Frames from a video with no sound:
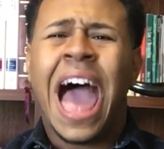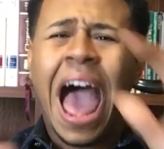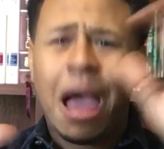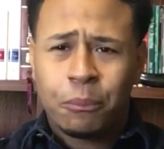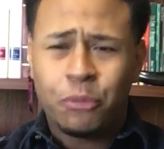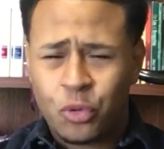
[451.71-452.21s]

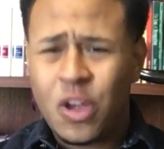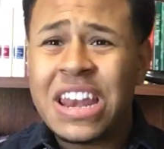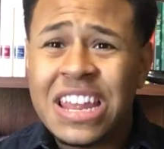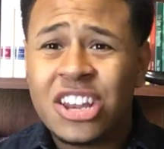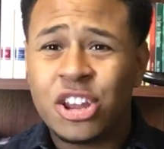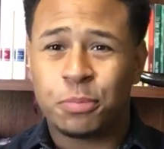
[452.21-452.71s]
I'm
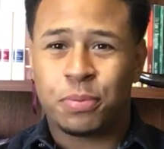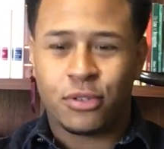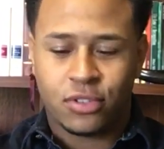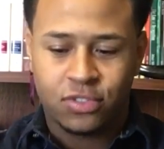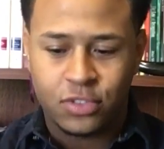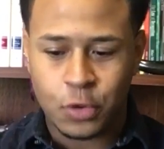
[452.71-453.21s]
ready to
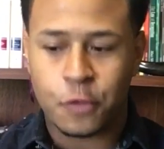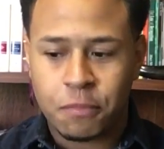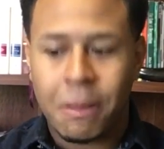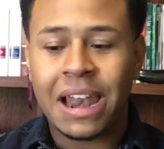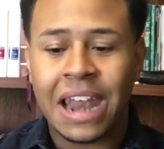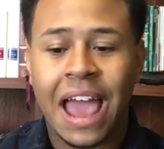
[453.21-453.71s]
preserve
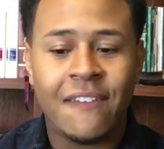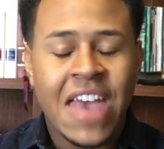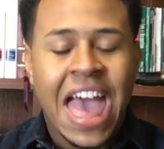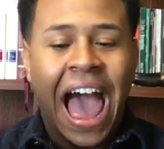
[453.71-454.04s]
my life.